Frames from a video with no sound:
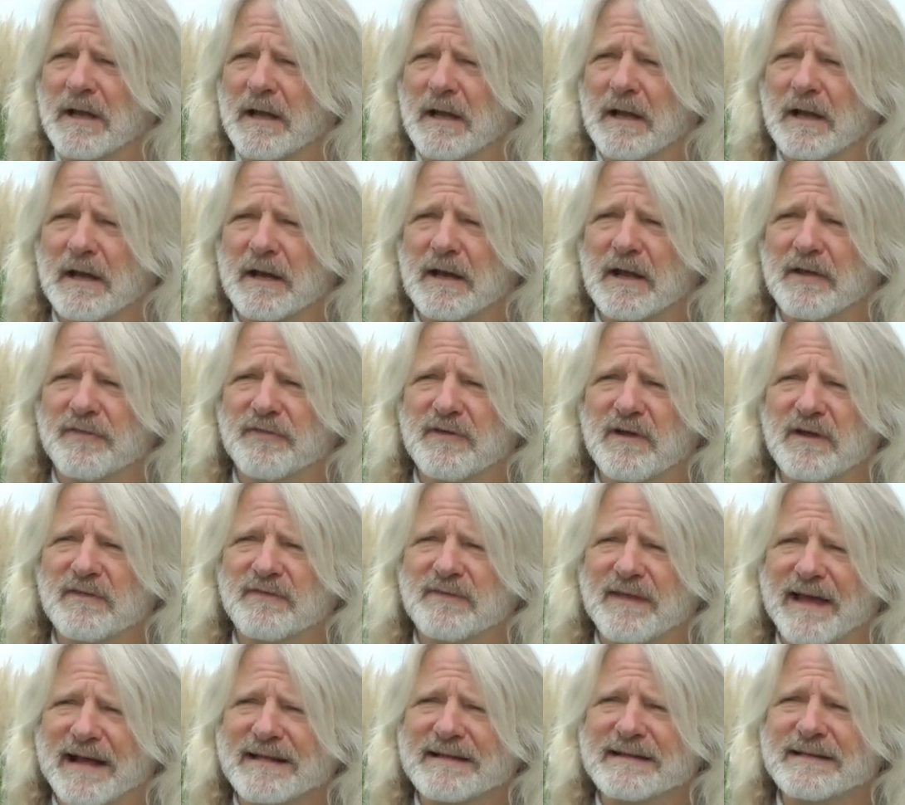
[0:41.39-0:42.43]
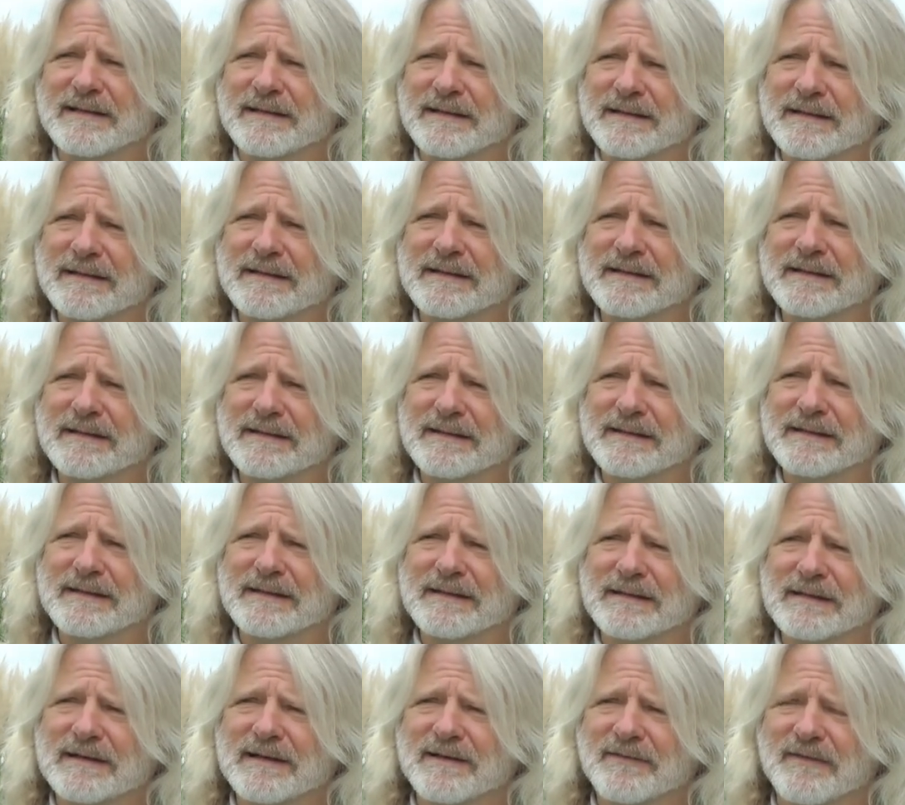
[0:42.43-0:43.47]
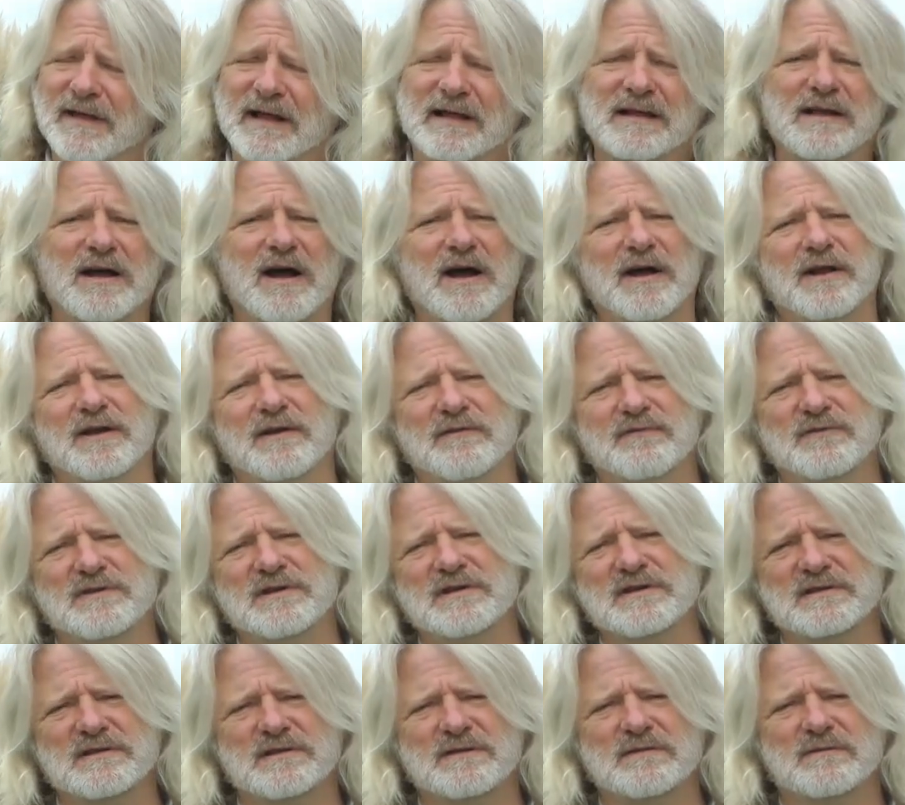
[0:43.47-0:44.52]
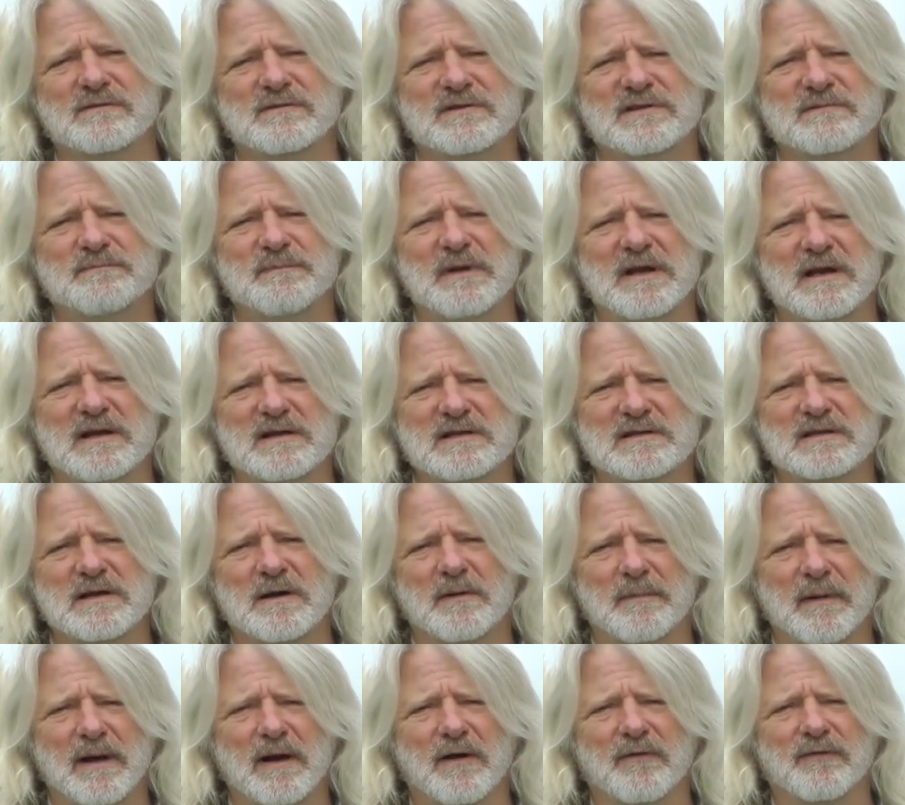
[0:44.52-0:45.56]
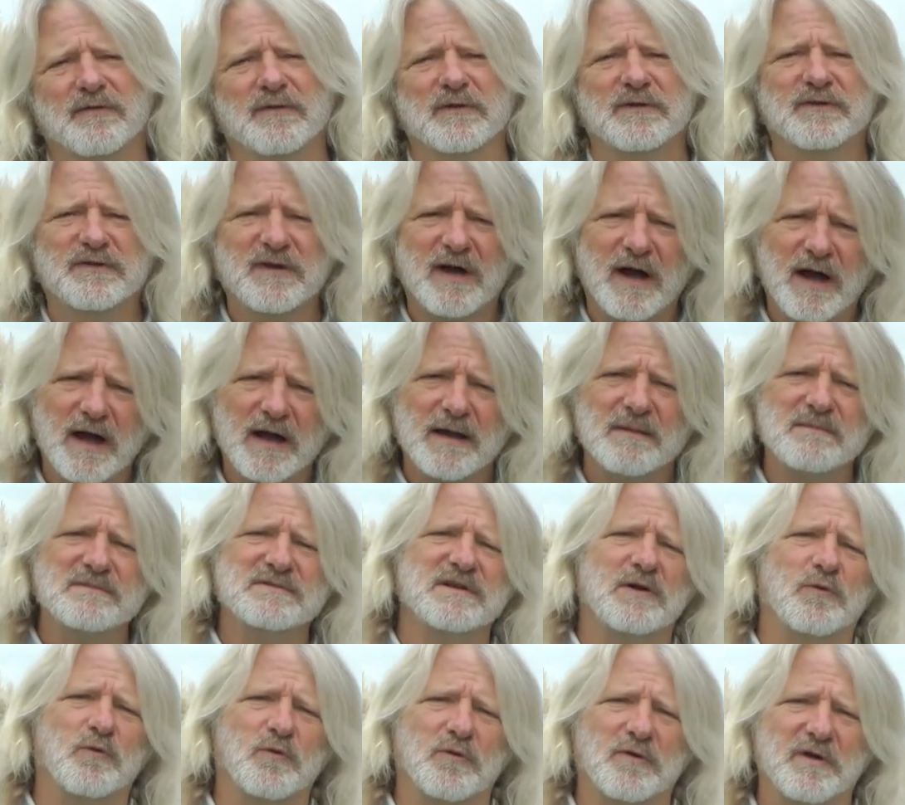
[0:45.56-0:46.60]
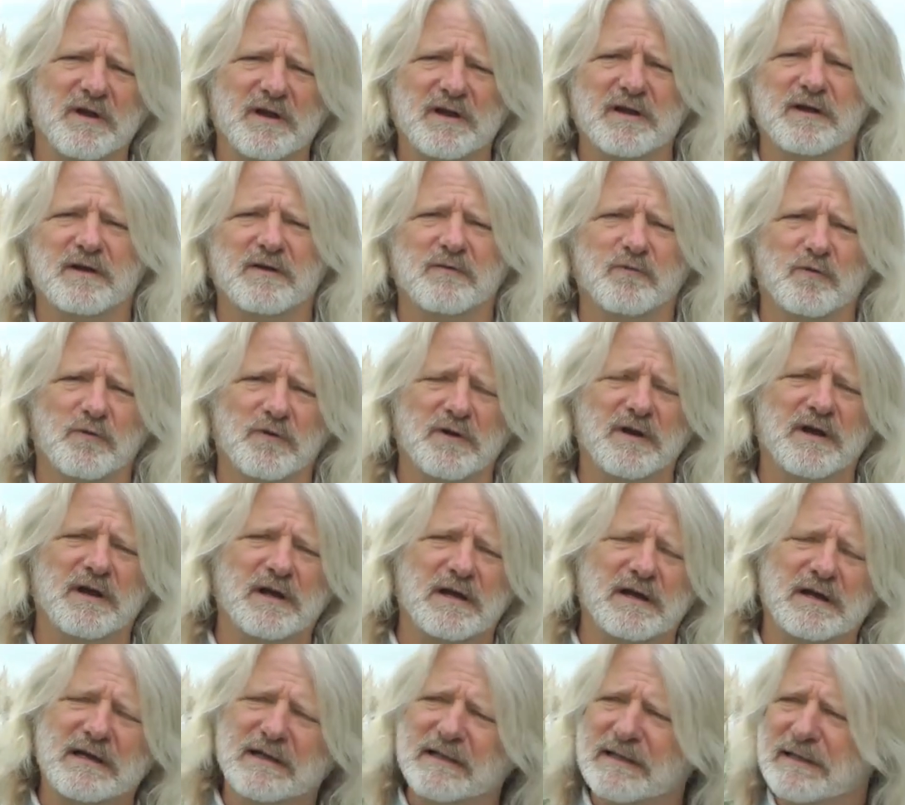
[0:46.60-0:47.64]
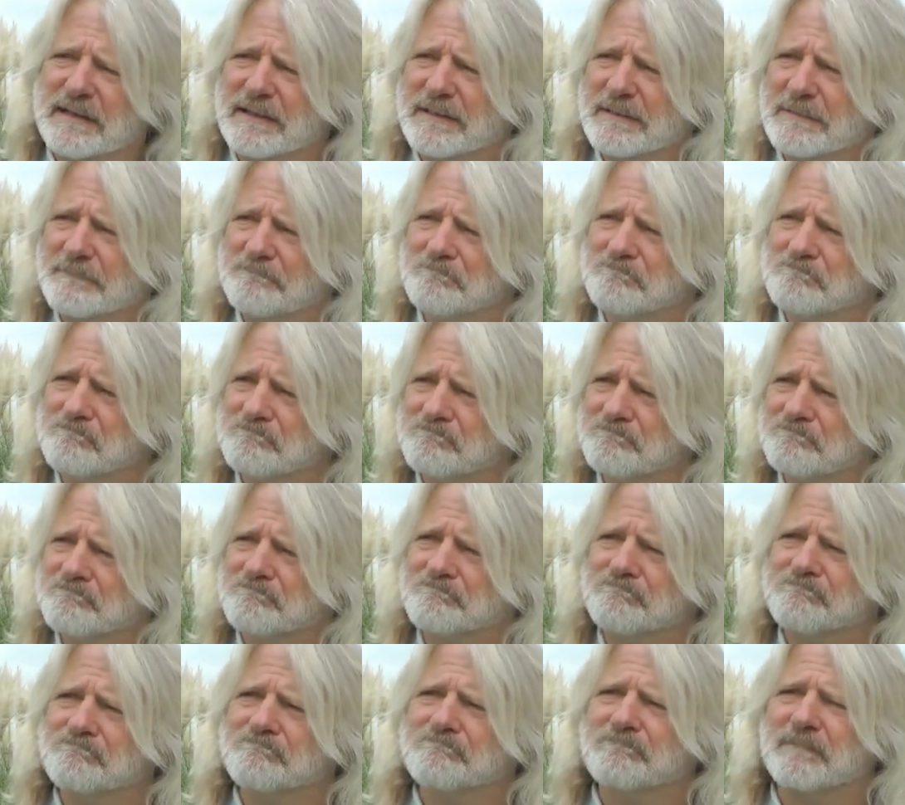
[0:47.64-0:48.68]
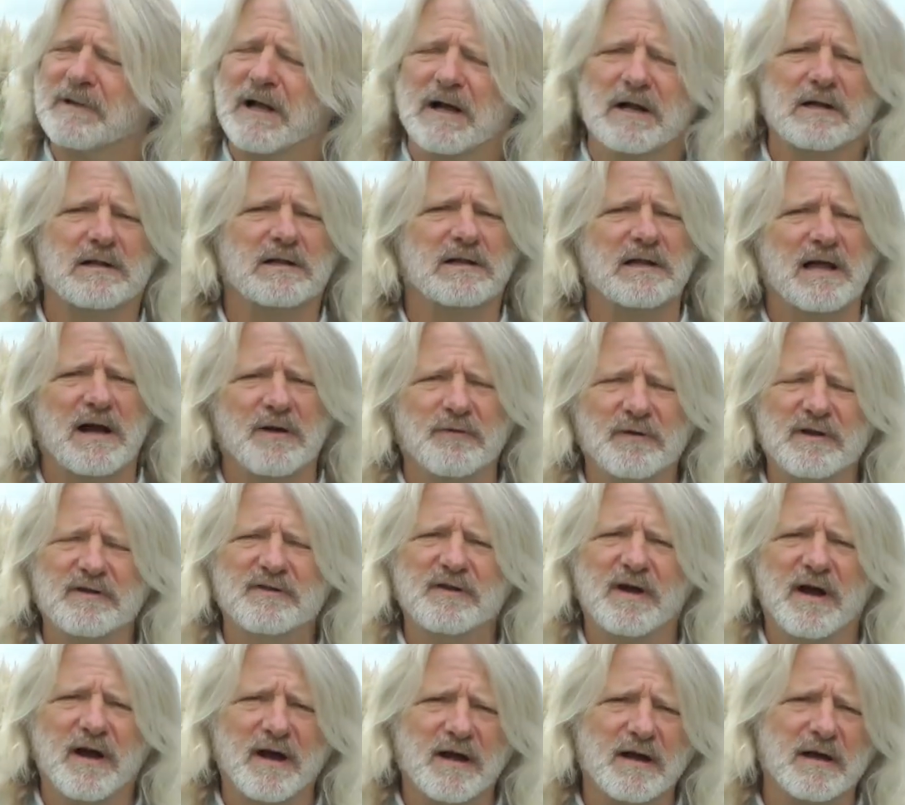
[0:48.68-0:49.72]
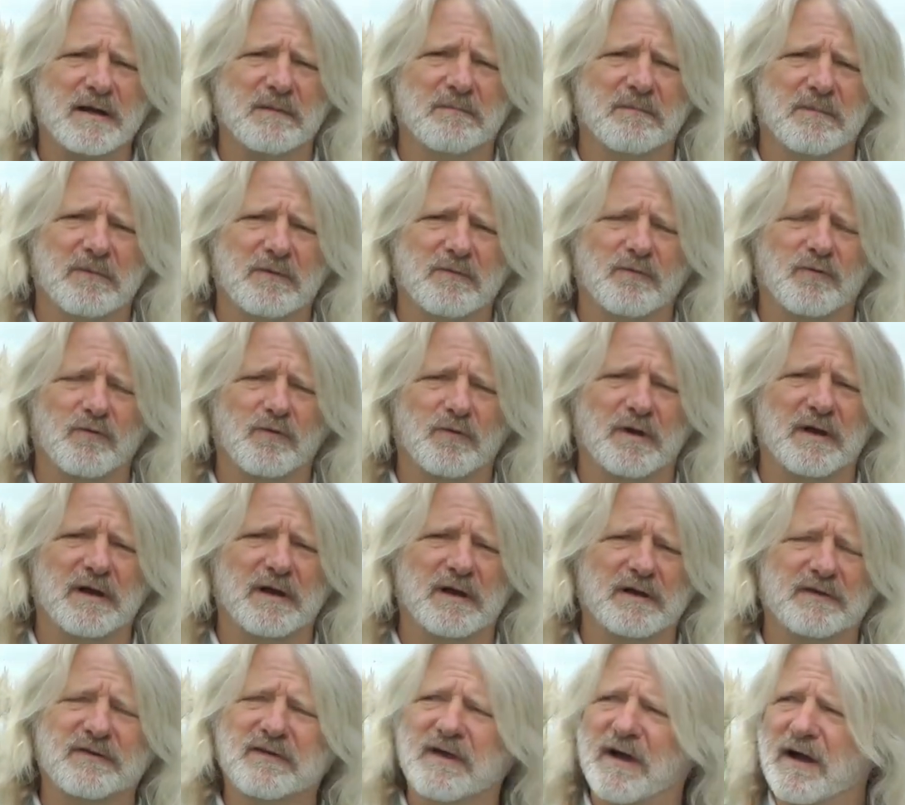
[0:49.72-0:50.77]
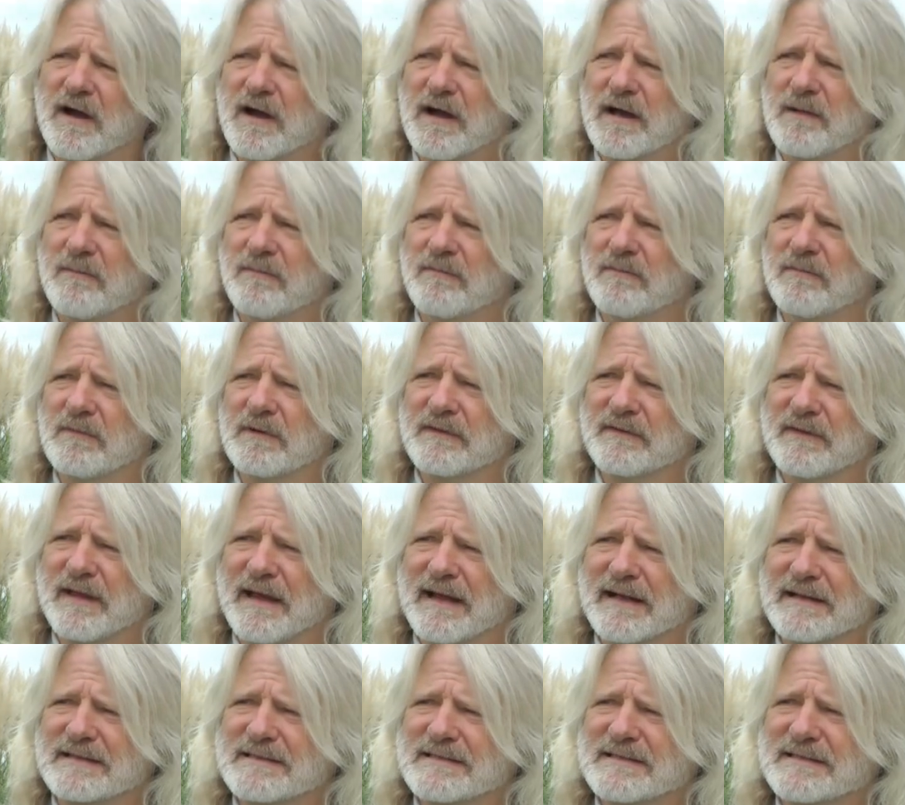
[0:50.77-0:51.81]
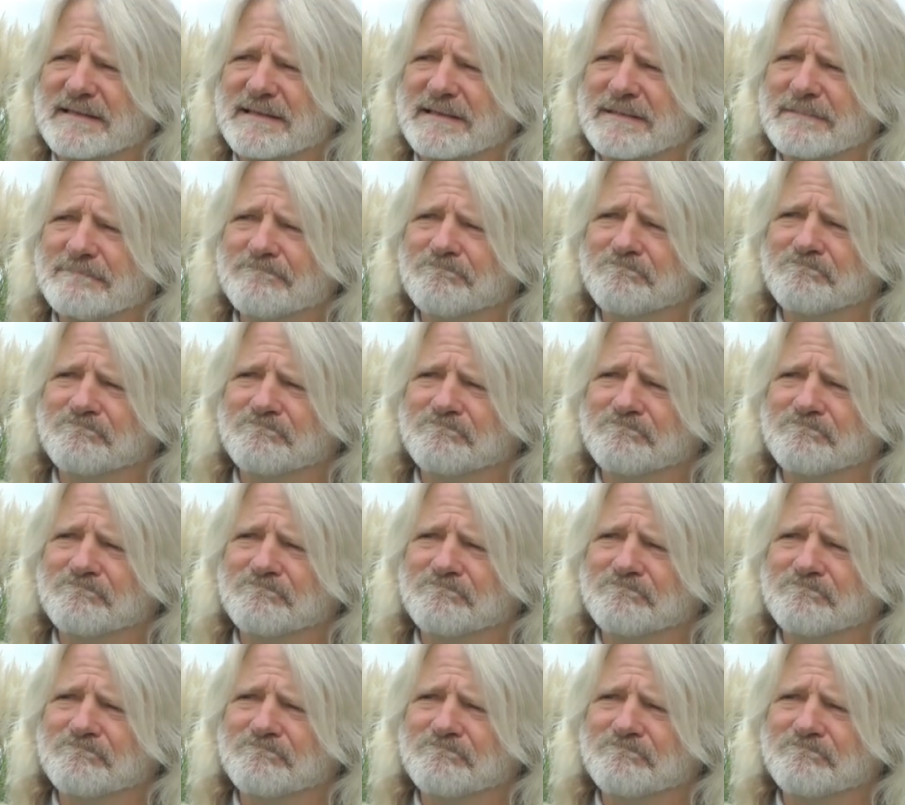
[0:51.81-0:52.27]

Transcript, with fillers: And I think that that kind of just speaks about the times that we're in. We're in a, a cloudy time. We're in a time that's